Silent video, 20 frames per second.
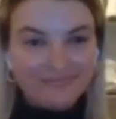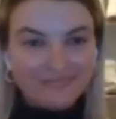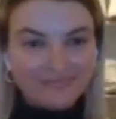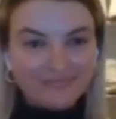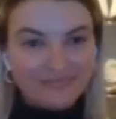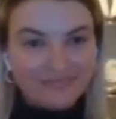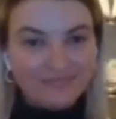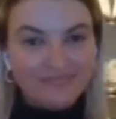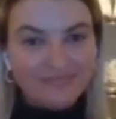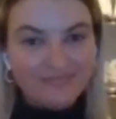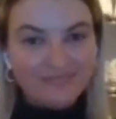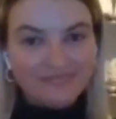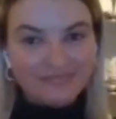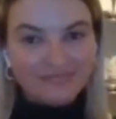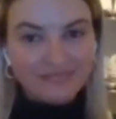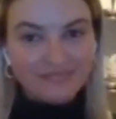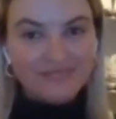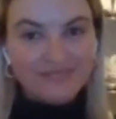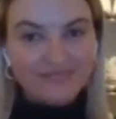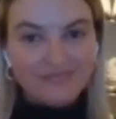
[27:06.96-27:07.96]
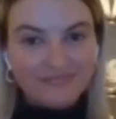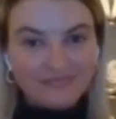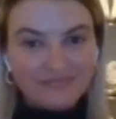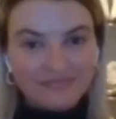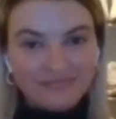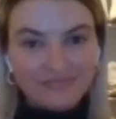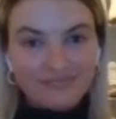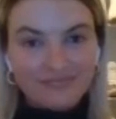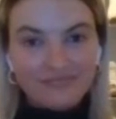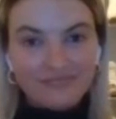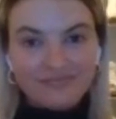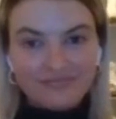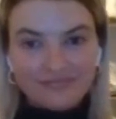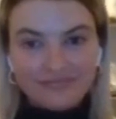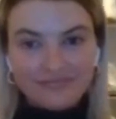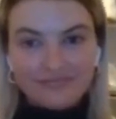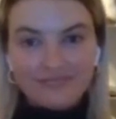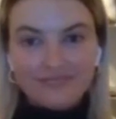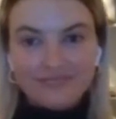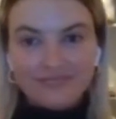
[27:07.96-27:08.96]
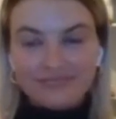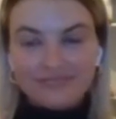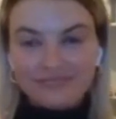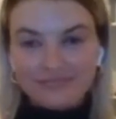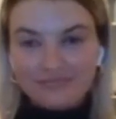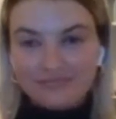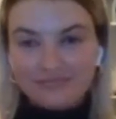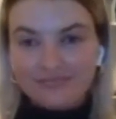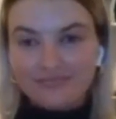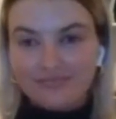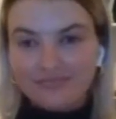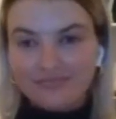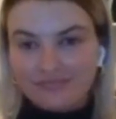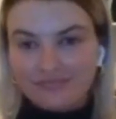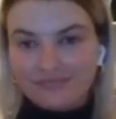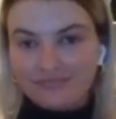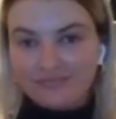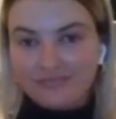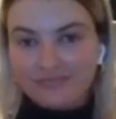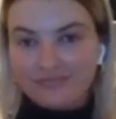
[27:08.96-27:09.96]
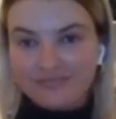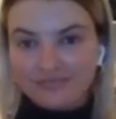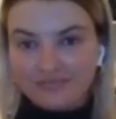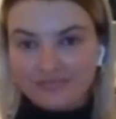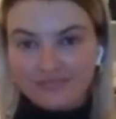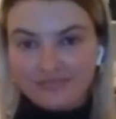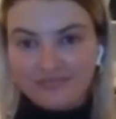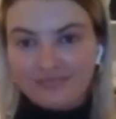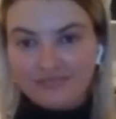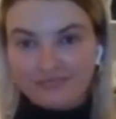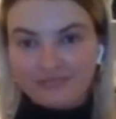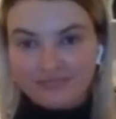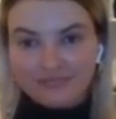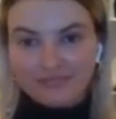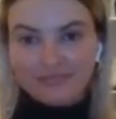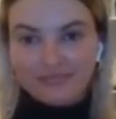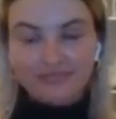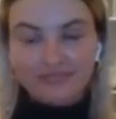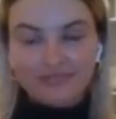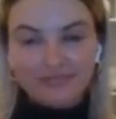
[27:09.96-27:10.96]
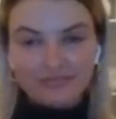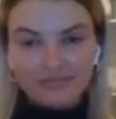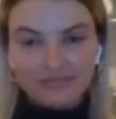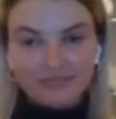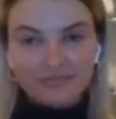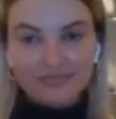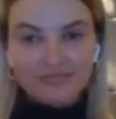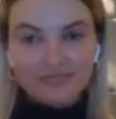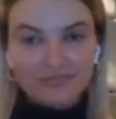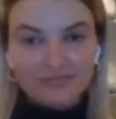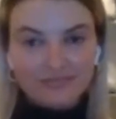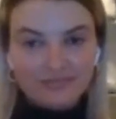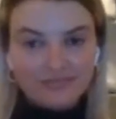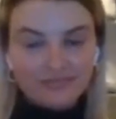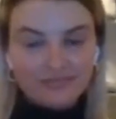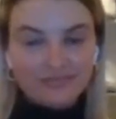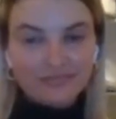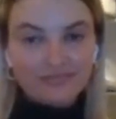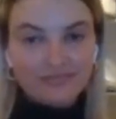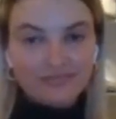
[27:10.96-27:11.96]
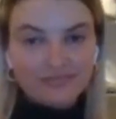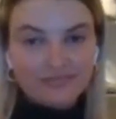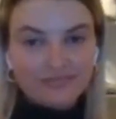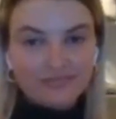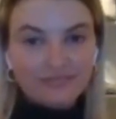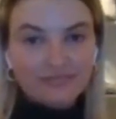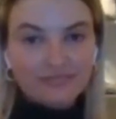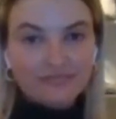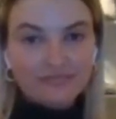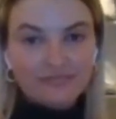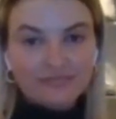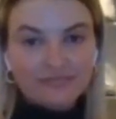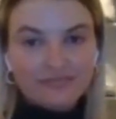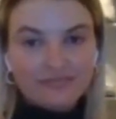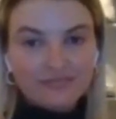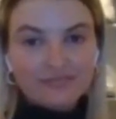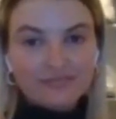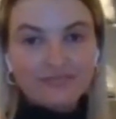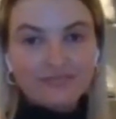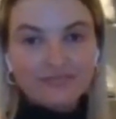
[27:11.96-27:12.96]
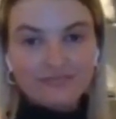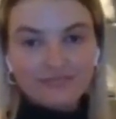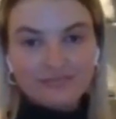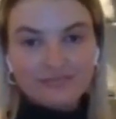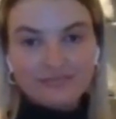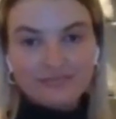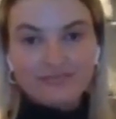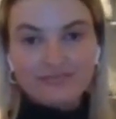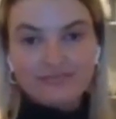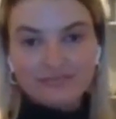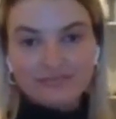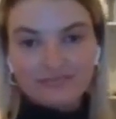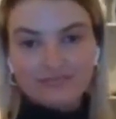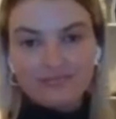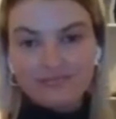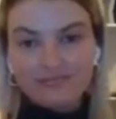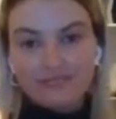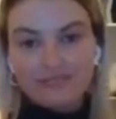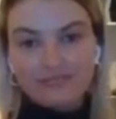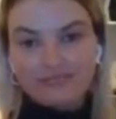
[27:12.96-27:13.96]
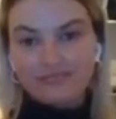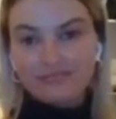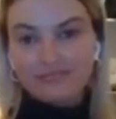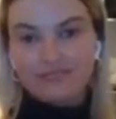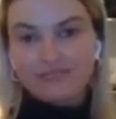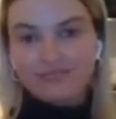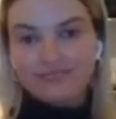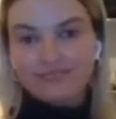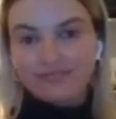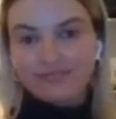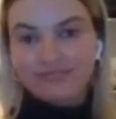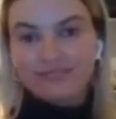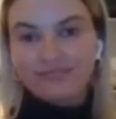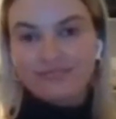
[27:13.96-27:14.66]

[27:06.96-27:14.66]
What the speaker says: (silent)